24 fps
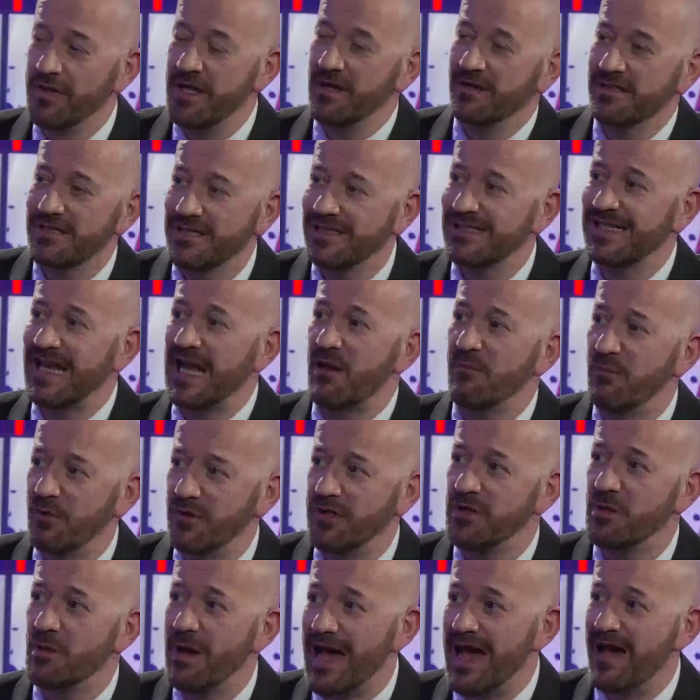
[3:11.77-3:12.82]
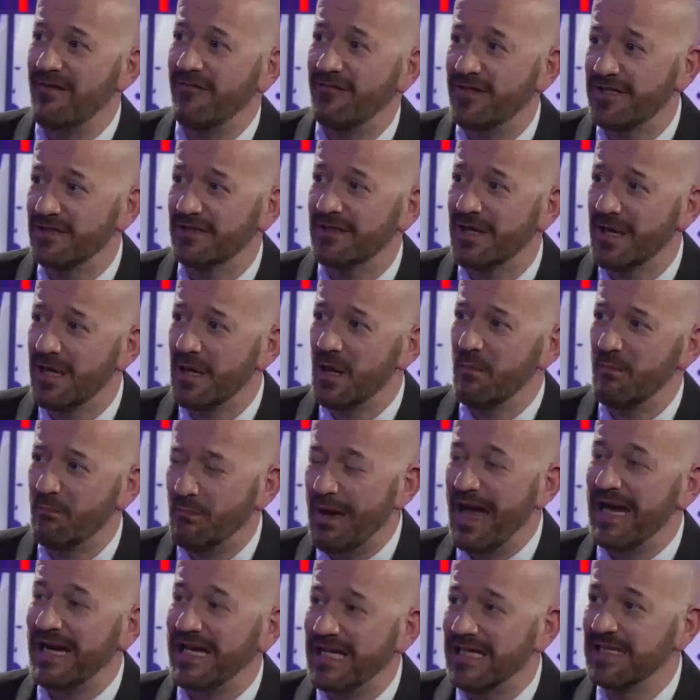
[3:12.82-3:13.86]
The artistic output that you have is
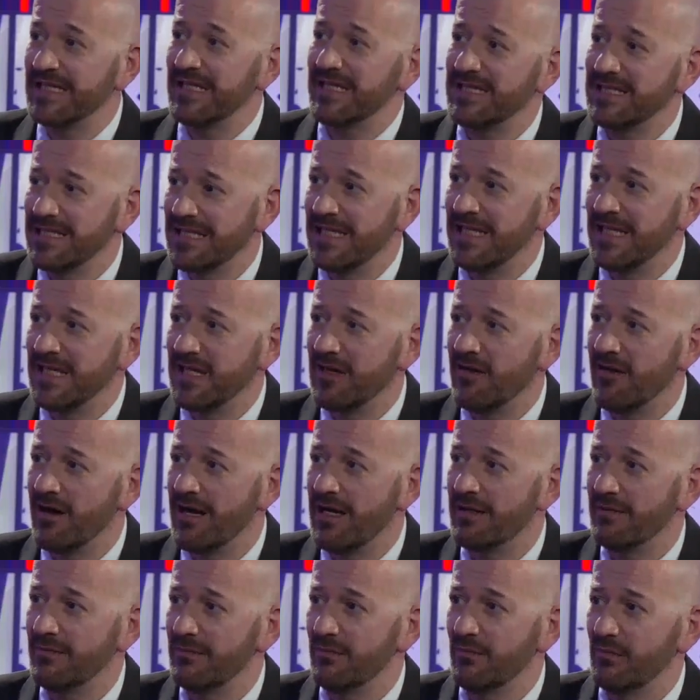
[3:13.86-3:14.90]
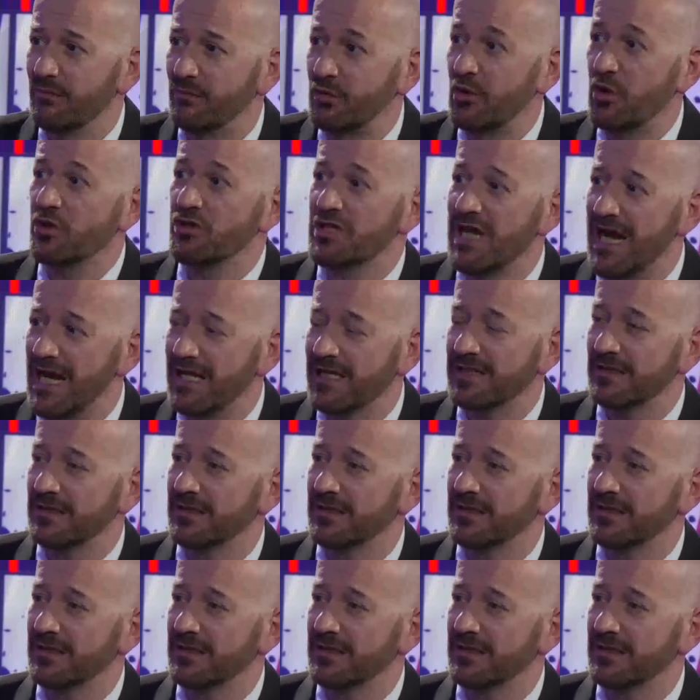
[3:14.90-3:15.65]
backing the DEI project.